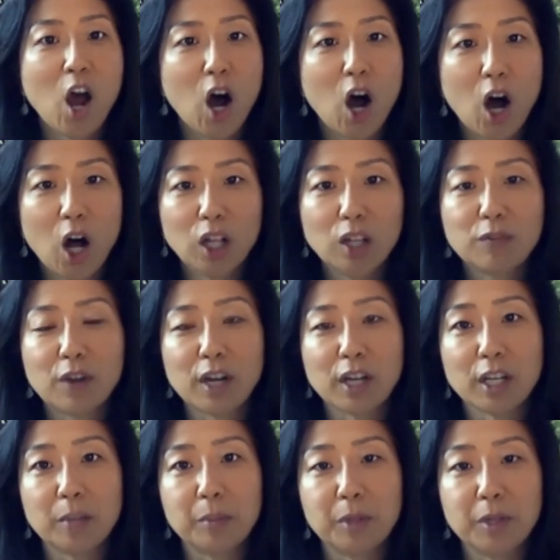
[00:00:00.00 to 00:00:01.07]
all of our
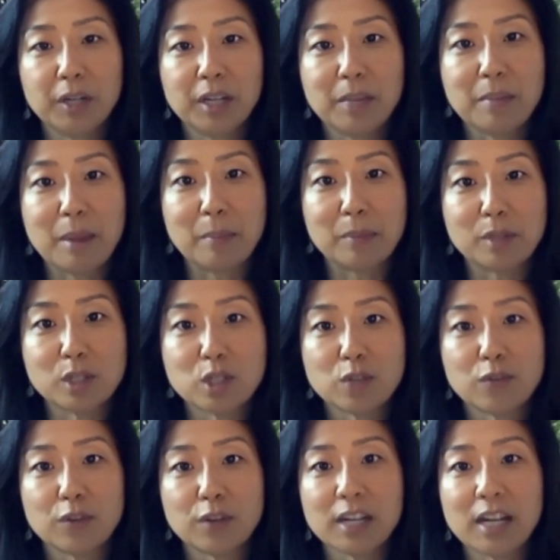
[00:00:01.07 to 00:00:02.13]
community members
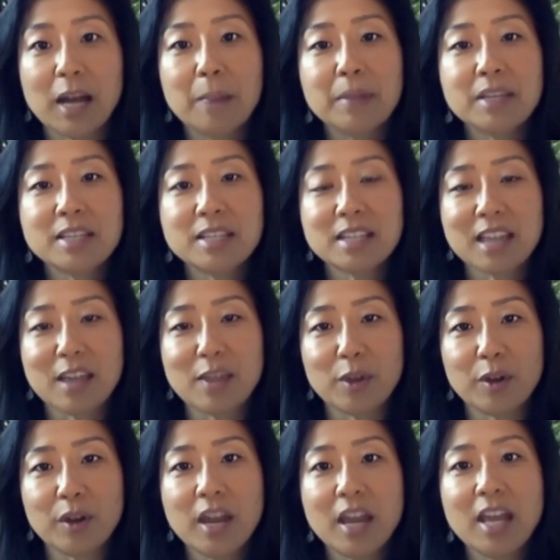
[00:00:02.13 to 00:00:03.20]
for coming
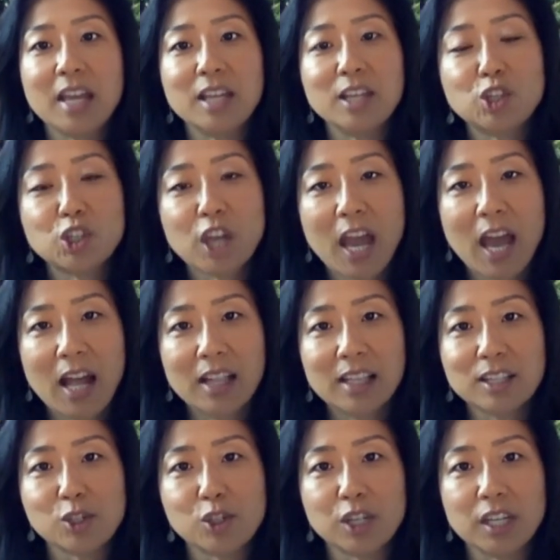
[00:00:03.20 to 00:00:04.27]
together in
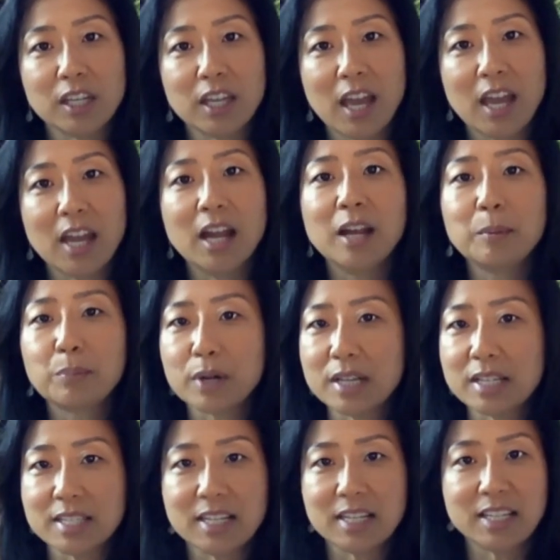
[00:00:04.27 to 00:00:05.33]
challenging and
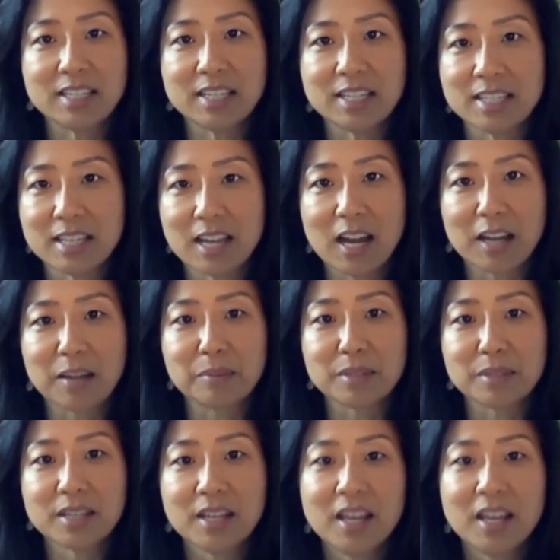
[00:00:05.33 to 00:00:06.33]
unprecedented times.